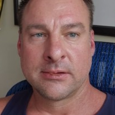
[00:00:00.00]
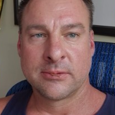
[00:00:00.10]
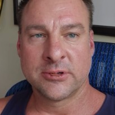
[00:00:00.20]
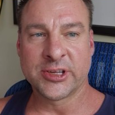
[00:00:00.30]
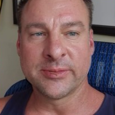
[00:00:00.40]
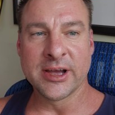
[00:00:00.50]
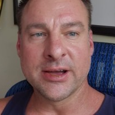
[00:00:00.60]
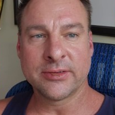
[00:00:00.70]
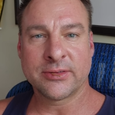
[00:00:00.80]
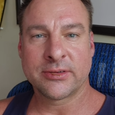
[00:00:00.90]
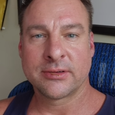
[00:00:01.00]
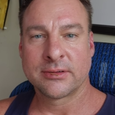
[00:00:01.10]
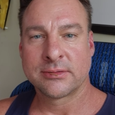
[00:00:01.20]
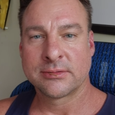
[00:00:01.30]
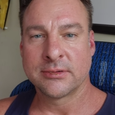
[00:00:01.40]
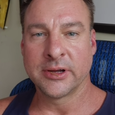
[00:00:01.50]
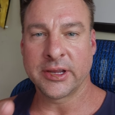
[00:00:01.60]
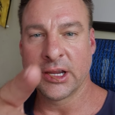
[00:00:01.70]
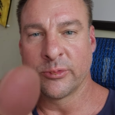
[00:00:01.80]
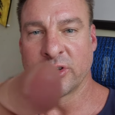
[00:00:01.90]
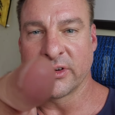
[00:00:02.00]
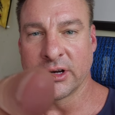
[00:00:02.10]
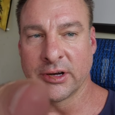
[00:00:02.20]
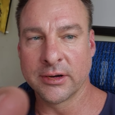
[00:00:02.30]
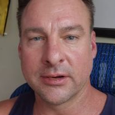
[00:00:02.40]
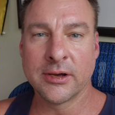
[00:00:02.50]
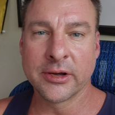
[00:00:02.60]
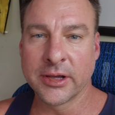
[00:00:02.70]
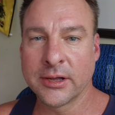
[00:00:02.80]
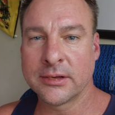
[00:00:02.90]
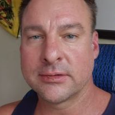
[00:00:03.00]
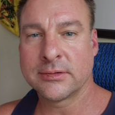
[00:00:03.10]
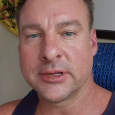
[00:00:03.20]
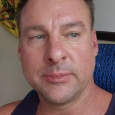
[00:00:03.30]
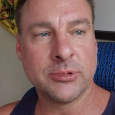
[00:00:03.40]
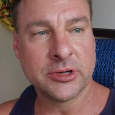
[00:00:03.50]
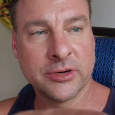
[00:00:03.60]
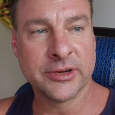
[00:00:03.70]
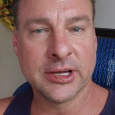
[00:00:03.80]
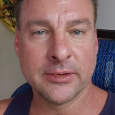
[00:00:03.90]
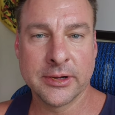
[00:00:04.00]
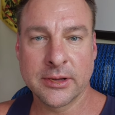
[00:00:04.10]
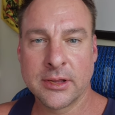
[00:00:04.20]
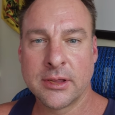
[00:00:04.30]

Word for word: What's up, guys? All right, camera's over here. Okay, keep looking over that way.